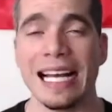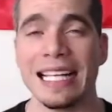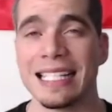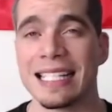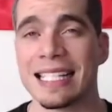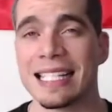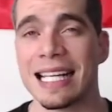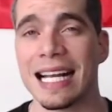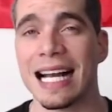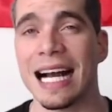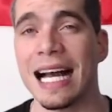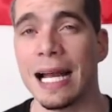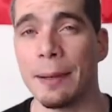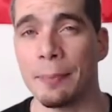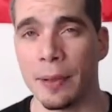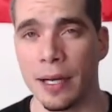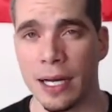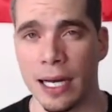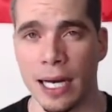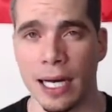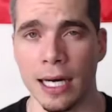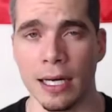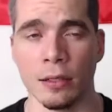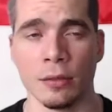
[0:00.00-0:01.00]
a Skype
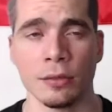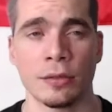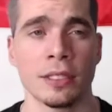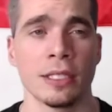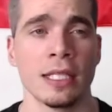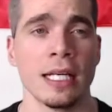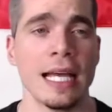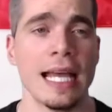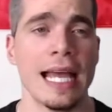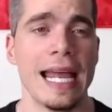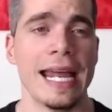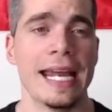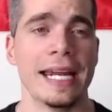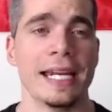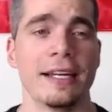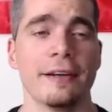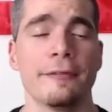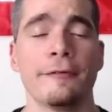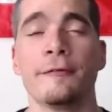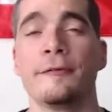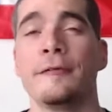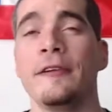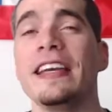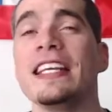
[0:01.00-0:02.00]
account, and a
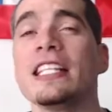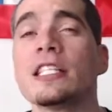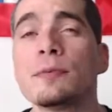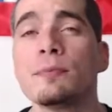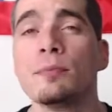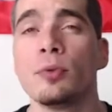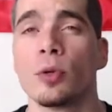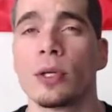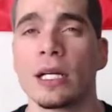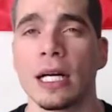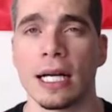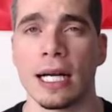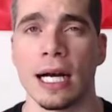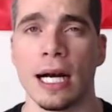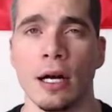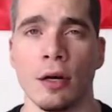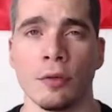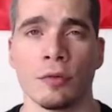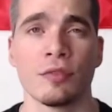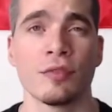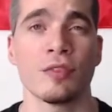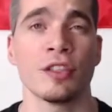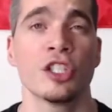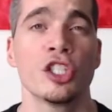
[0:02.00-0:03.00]
Facebook
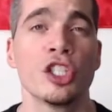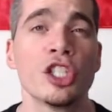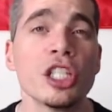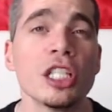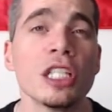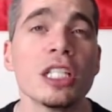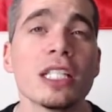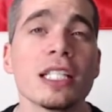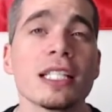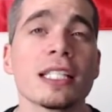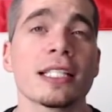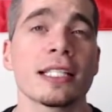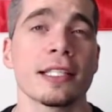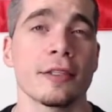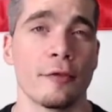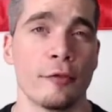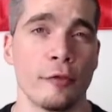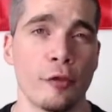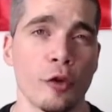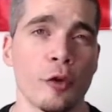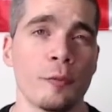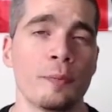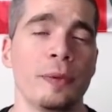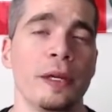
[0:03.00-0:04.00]
account just
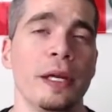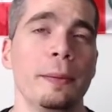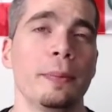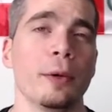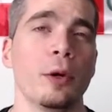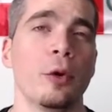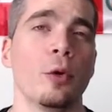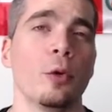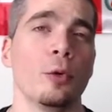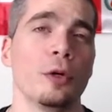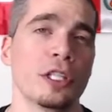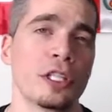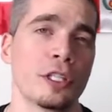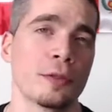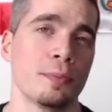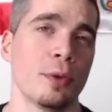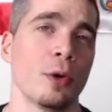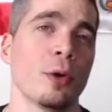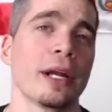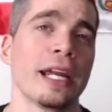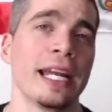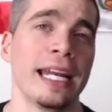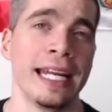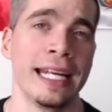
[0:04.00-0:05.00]
for people who
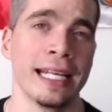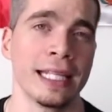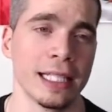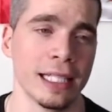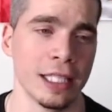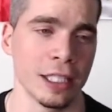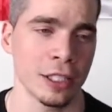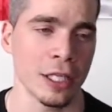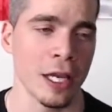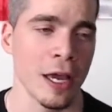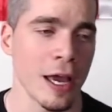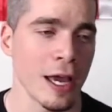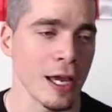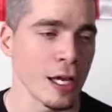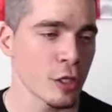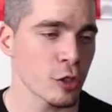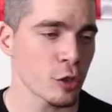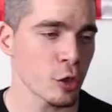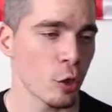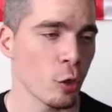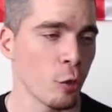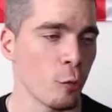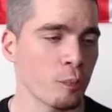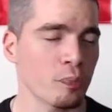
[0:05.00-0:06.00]
spoke in English.
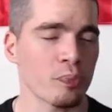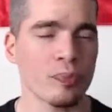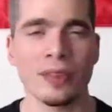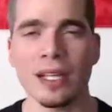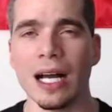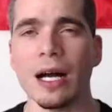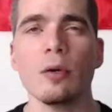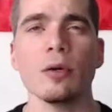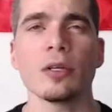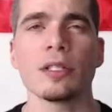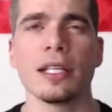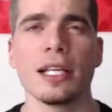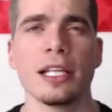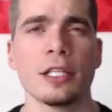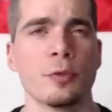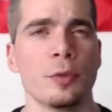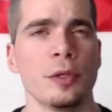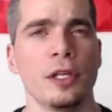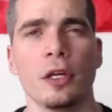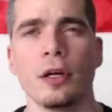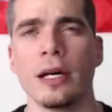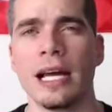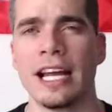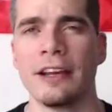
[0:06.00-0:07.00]
So nowadays
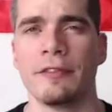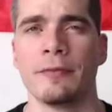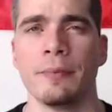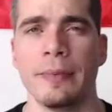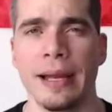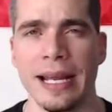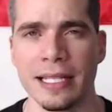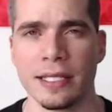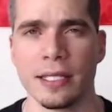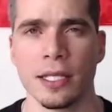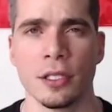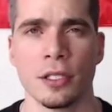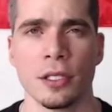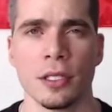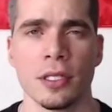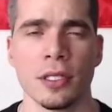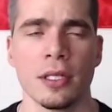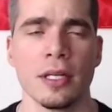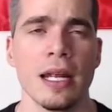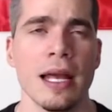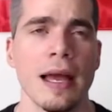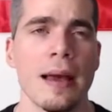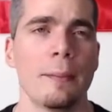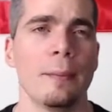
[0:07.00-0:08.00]
we don't have
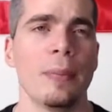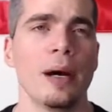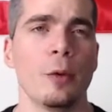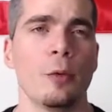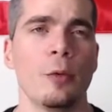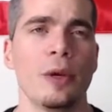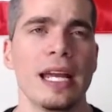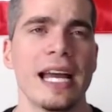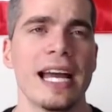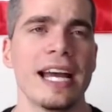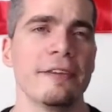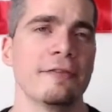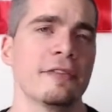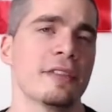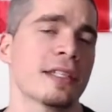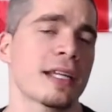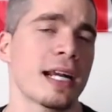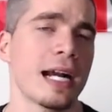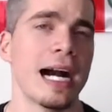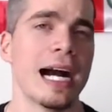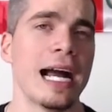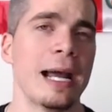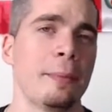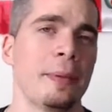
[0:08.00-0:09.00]
Messenger, but we have
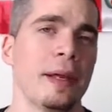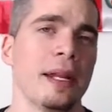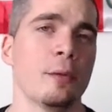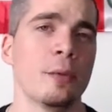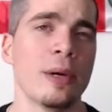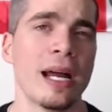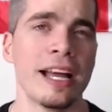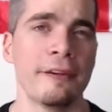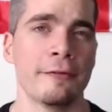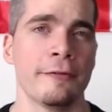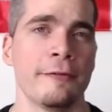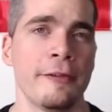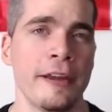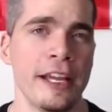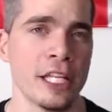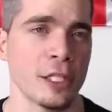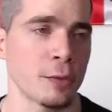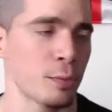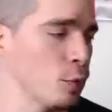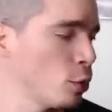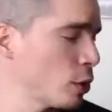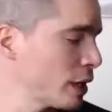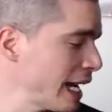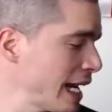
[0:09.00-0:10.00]
Skype and we have
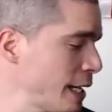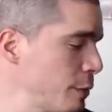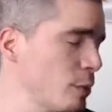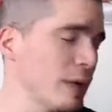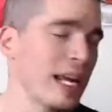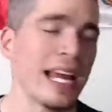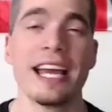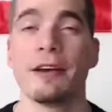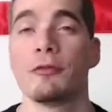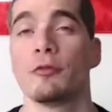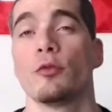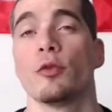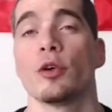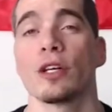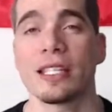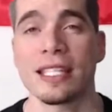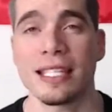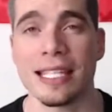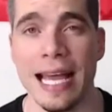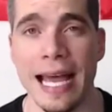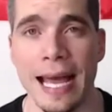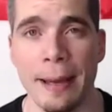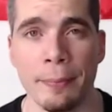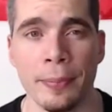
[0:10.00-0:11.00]
Facebook and we have
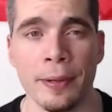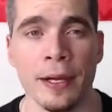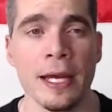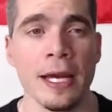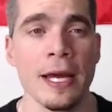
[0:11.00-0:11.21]
WhatsApp.